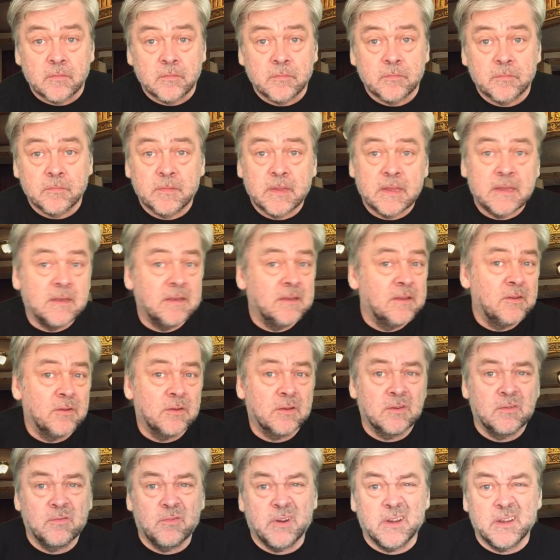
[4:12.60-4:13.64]
then you
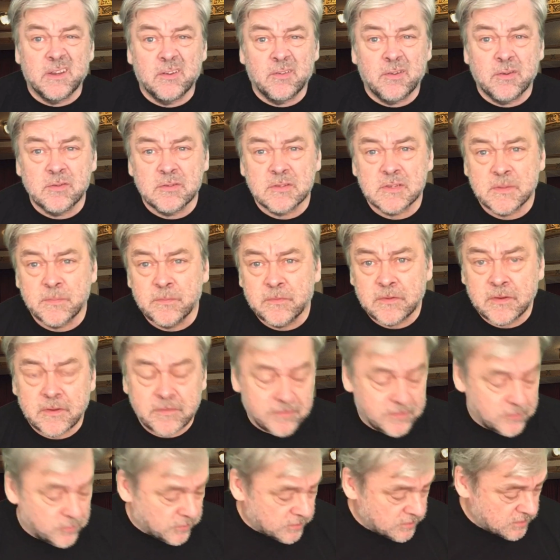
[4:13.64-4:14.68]
can write your own symphony if
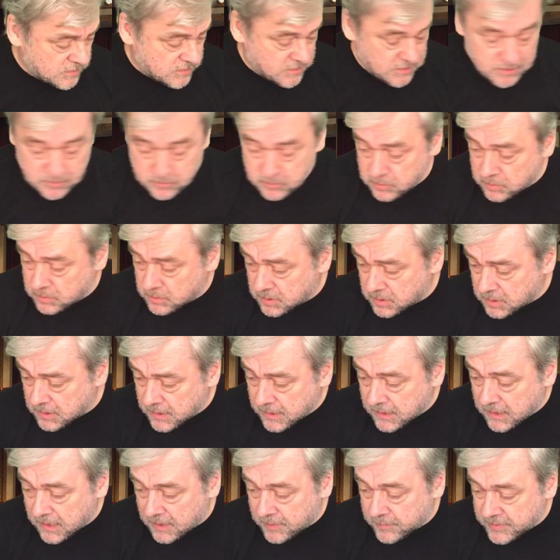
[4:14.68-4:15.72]
you want to.
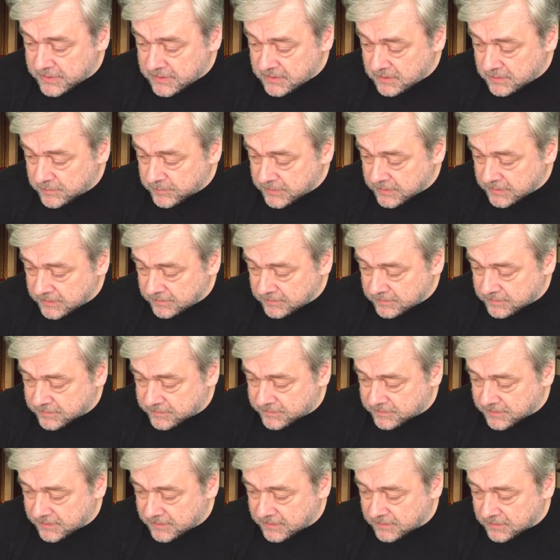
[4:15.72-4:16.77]
I mean, you might
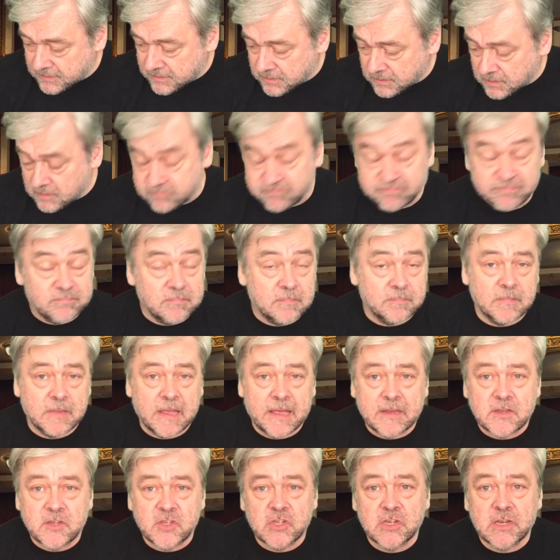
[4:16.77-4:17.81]
think,
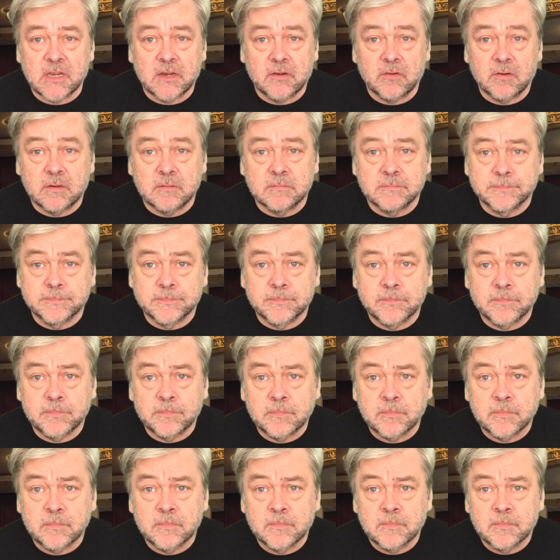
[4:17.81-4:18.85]
Ed Sheeran,
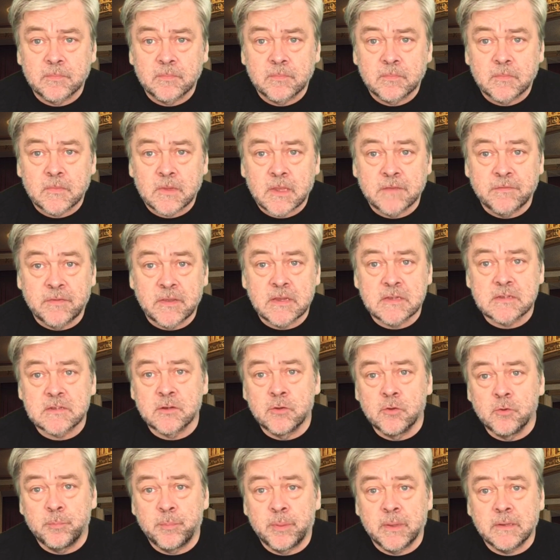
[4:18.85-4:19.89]
if he's
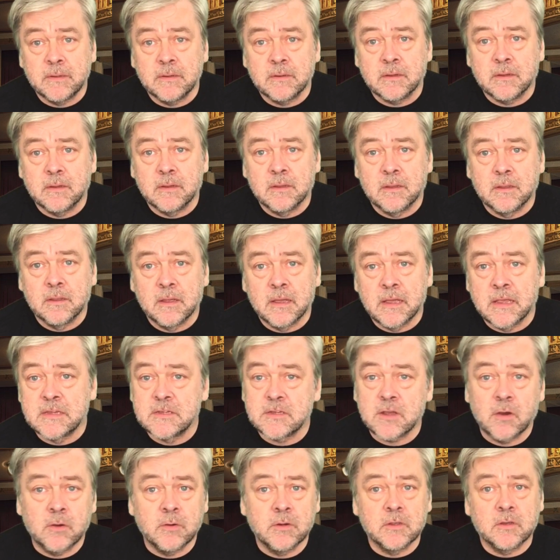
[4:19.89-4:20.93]
looping, he's
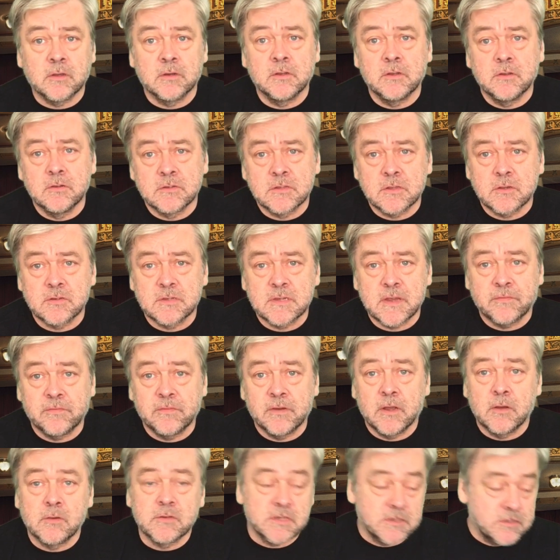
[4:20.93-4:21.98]
only going to use those 7
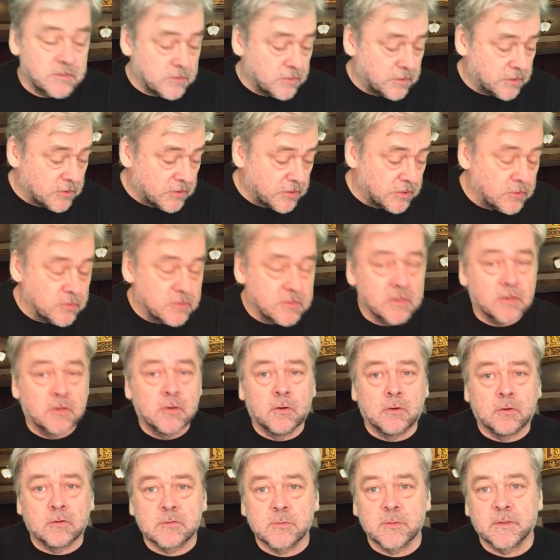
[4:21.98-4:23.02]
notes. He's only going to use the
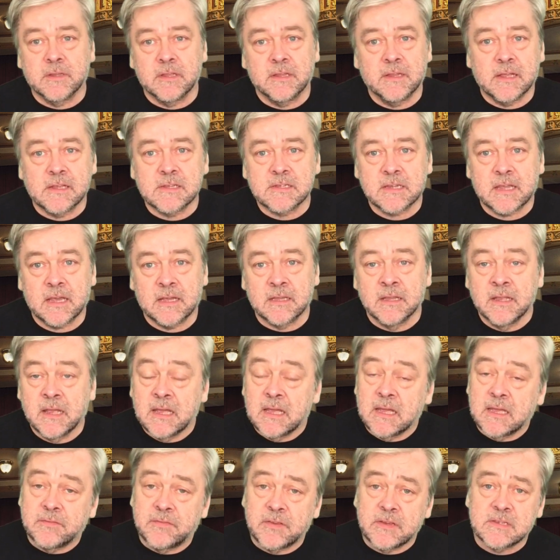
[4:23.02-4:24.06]
chords within that scale.
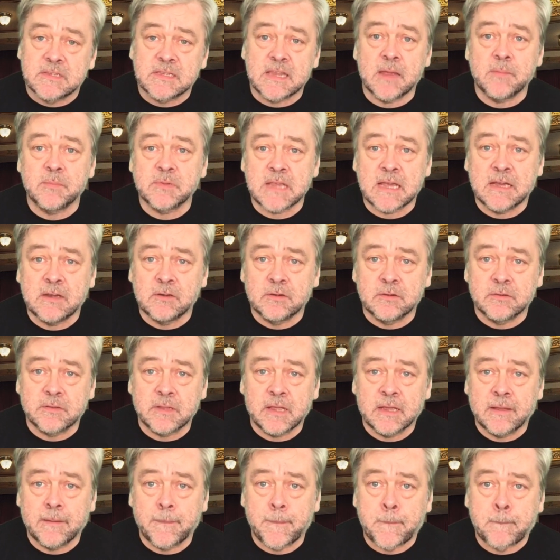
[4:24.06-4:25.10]
If he steps out of
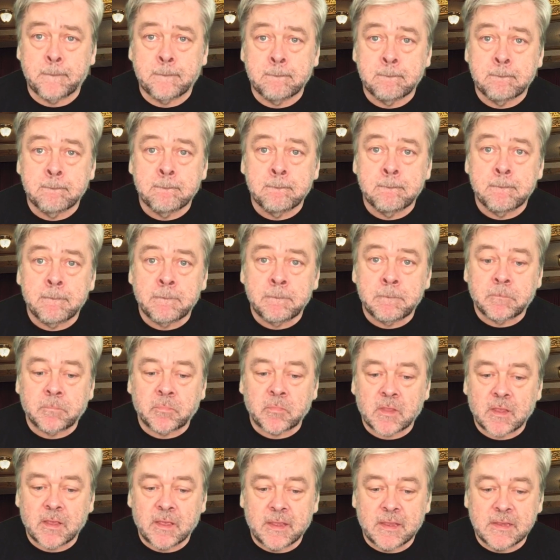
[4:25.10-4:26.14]
that,
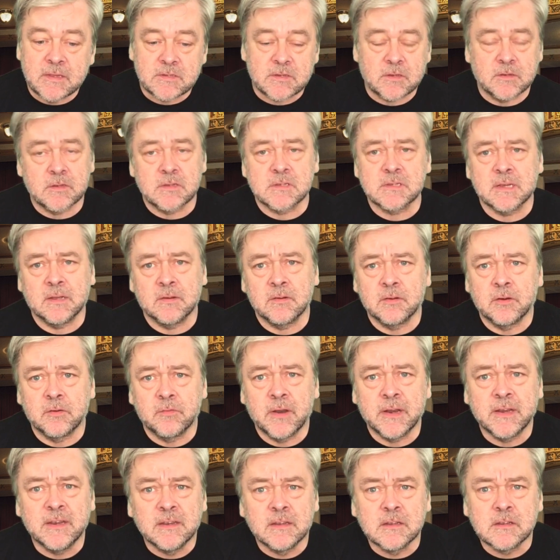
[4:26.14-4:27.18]
it's going to sound
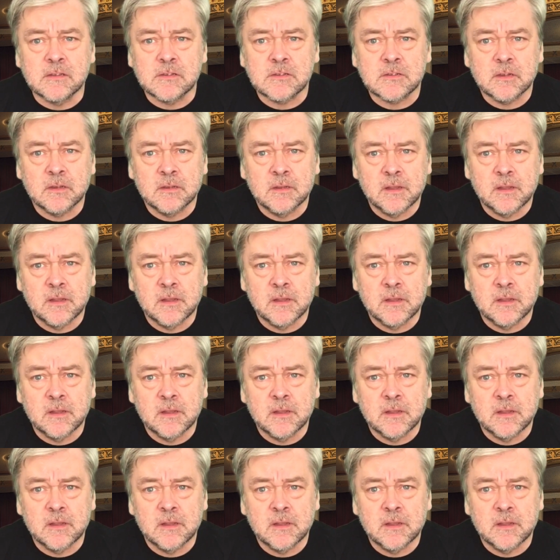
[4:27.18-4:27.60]
horrendous.